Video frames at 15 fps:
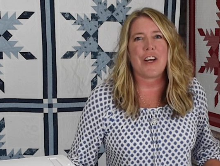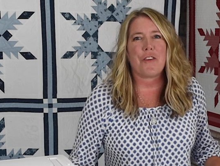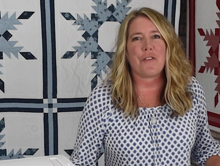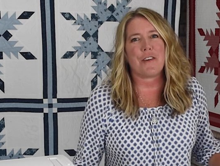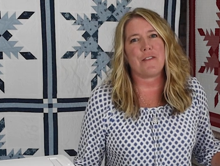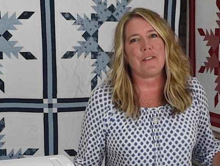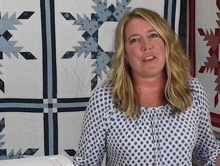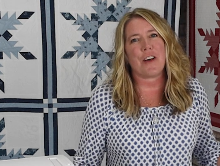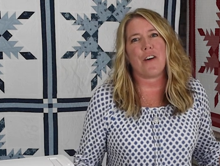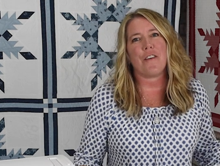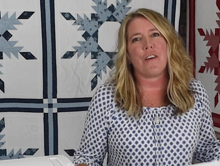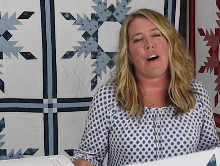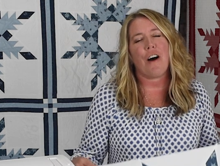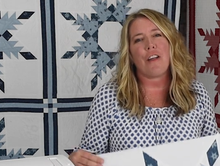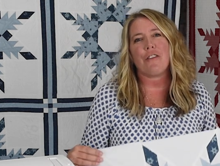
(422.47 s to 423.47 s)
We've
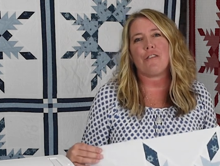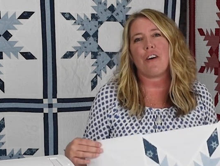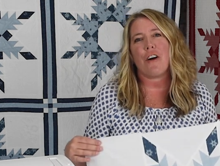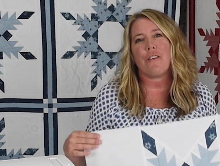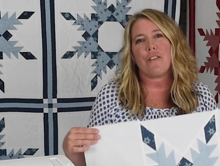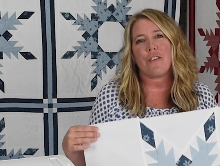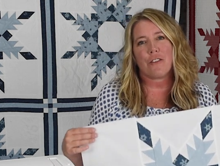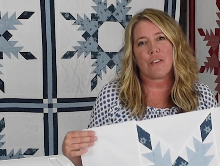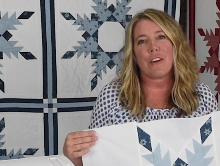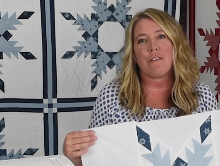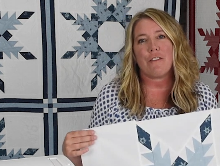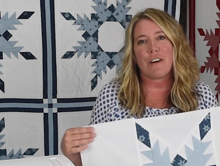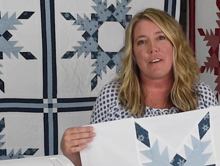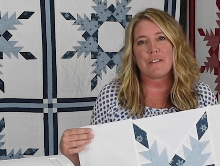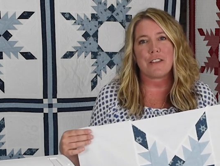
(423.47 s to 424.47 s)
sewn all three
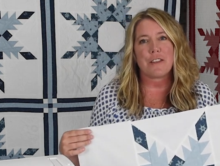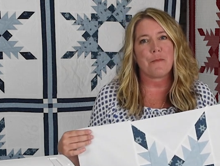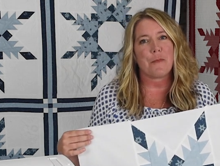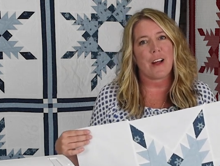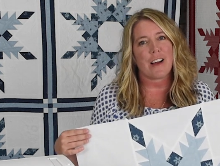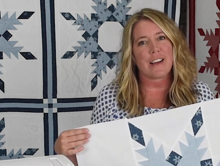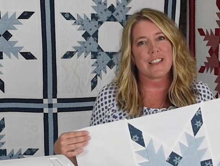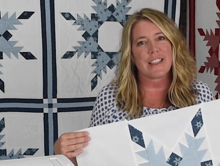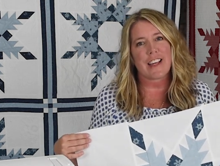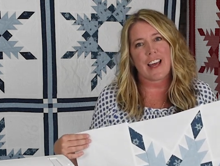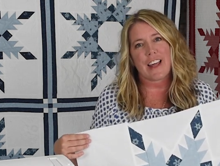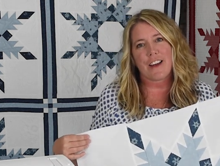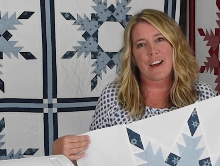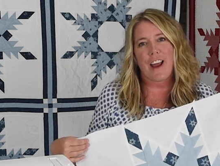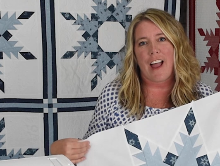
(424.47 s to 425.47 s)
rows of the blocks
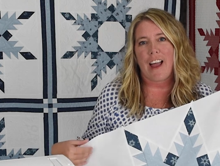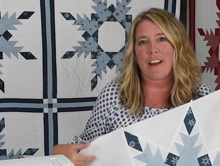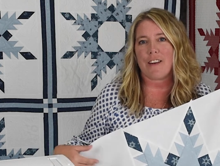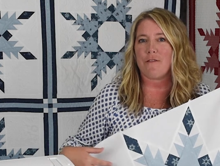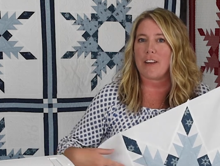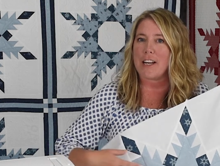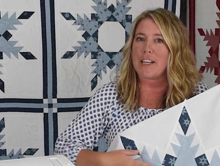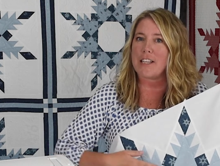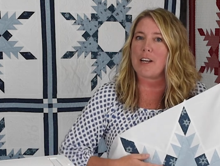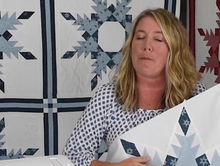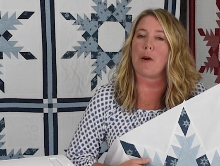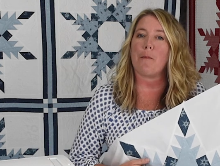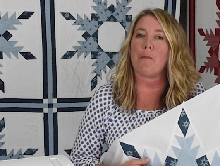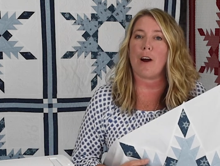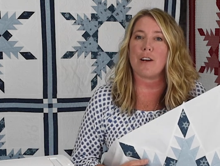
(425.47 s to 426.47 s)
together and finished up
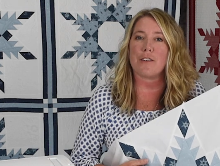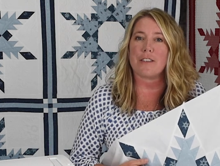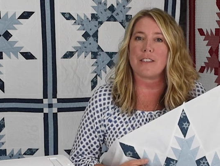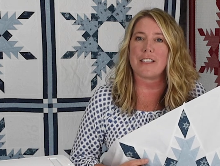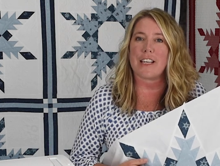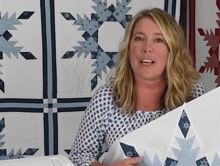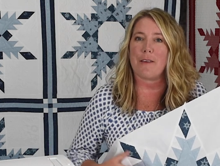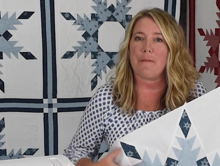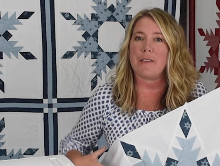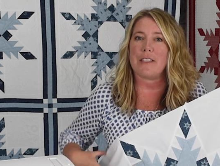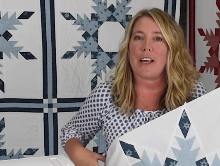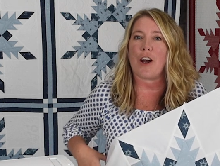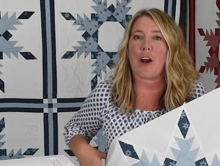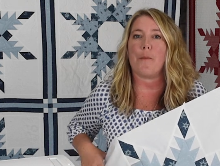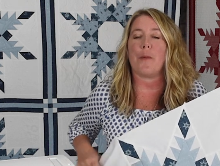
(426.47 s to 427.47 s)
our partial seams
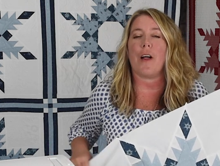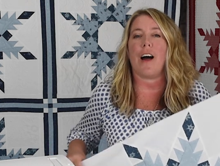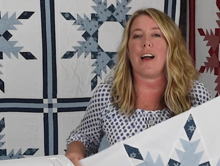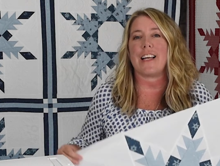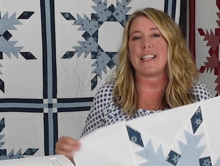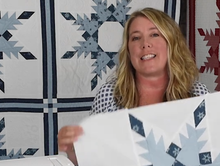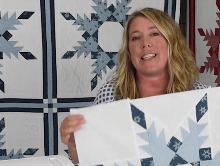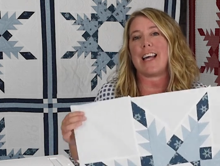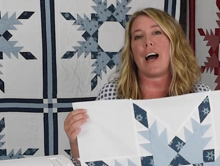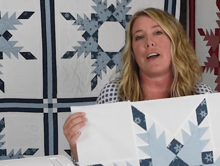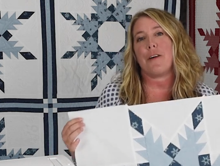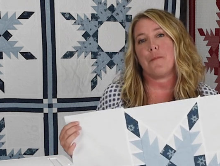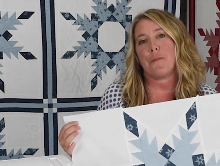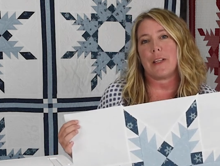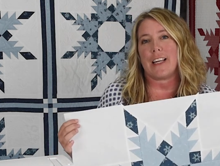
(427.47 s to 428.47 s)
and our block is now
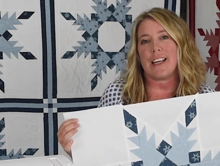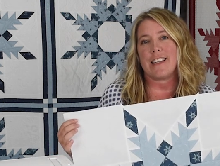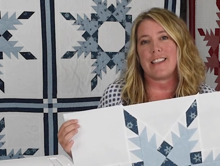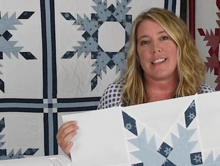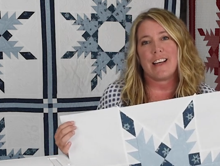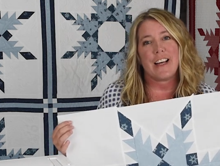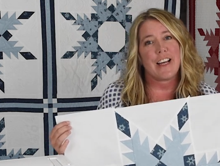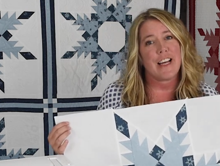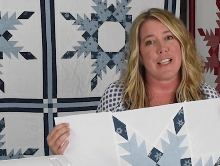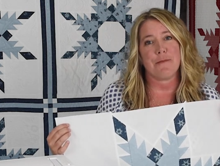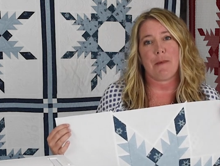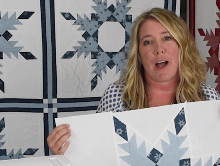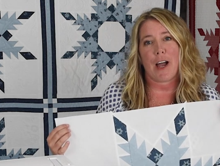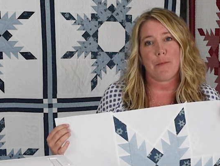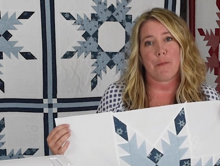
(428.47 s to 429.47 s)
complete. Is
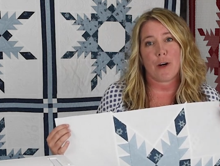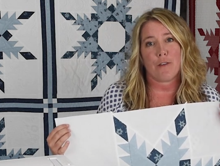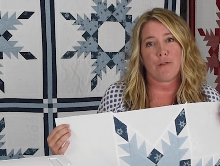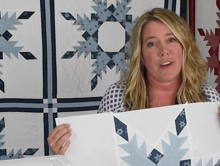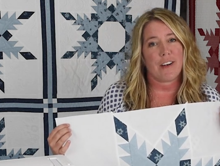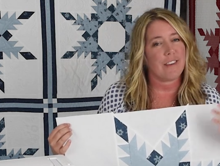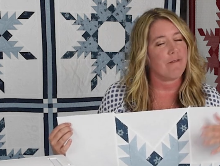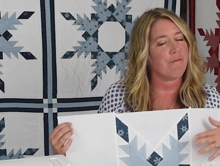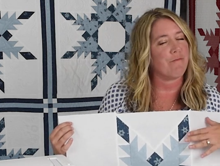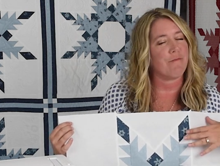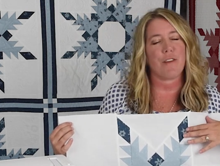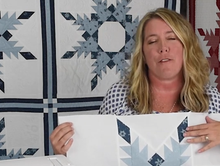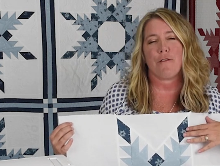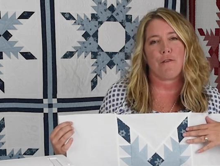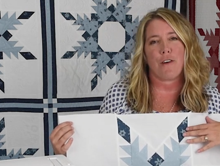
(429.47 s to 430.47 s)
mine perfect?
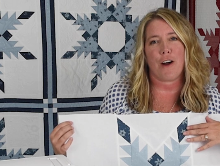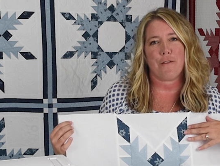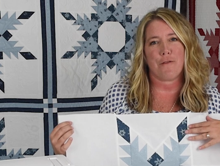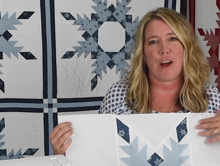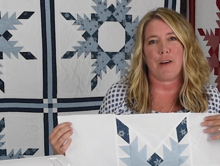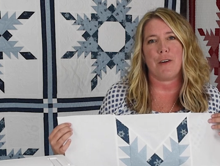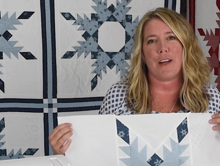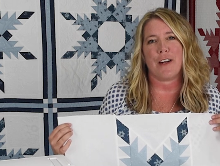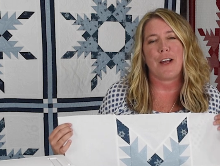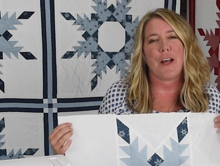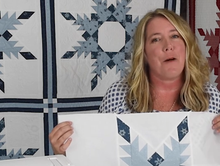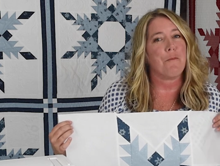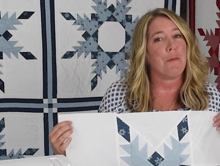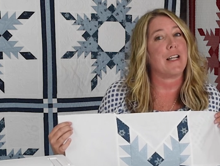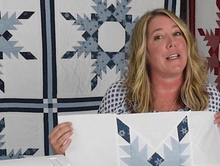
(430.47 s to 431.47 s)
Far from it,
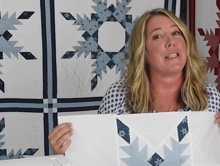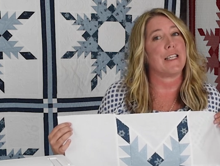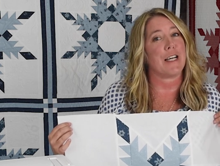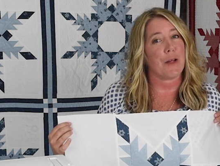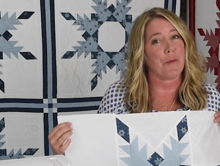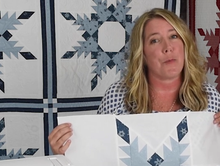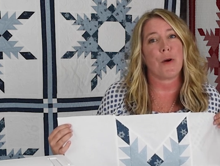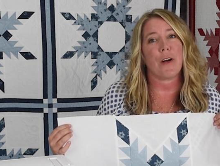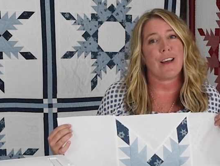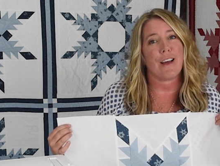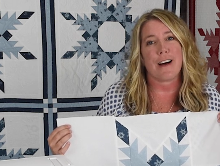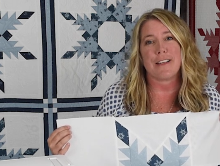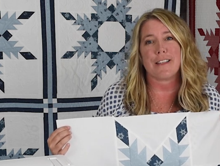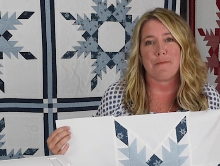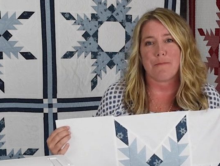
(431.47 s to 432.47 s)
but it's still a pretty
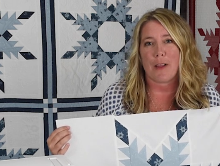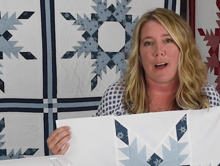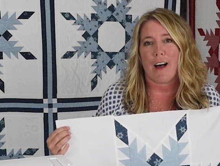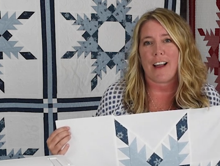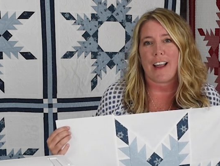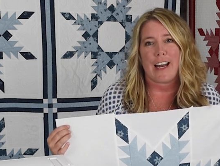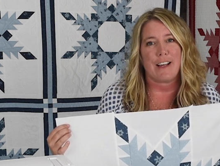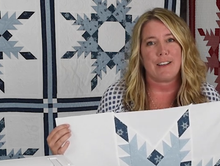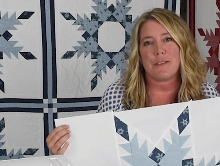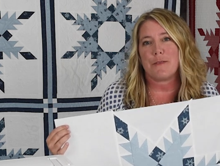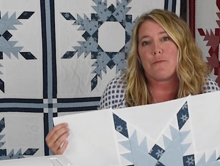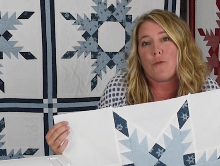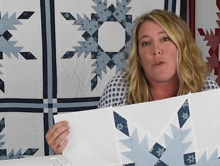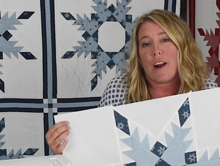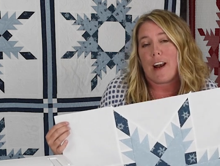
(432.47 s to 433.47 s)
awesome block and it's
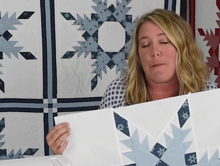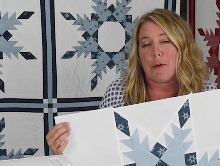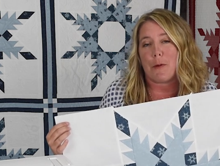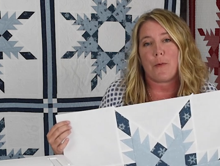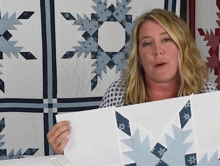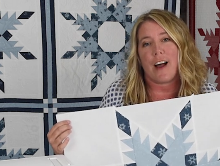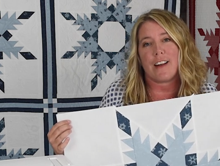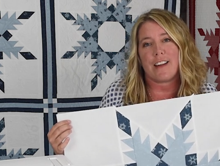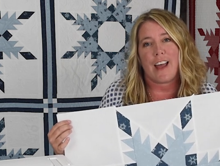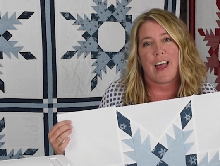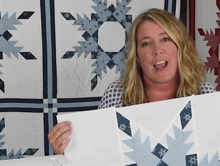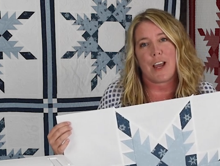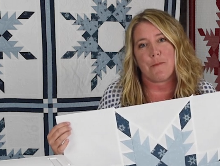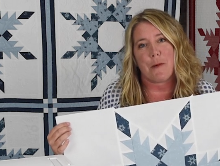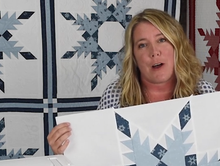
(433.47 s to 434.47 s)
one I'd be proud to
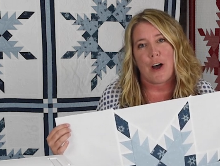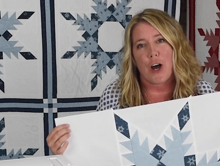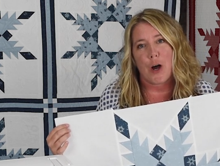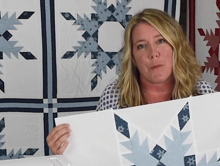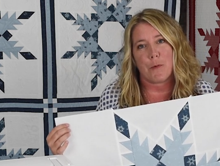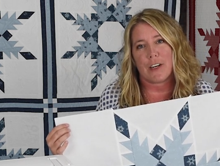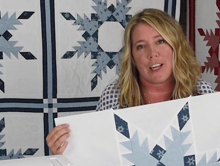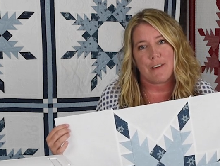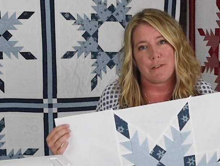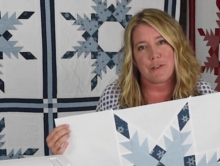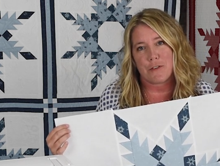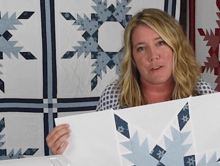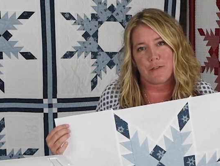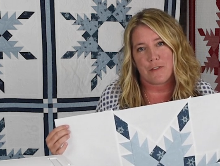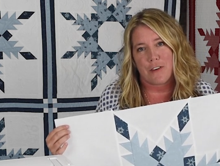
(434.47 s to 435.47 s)
hang in my home or gift
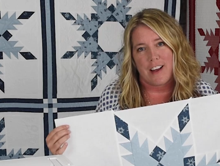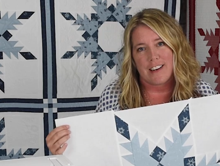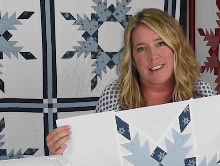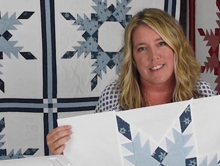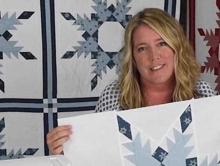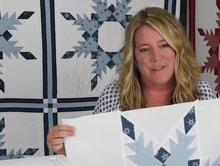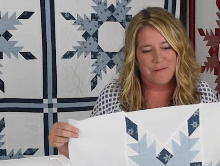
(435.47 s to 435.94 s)
to a friend.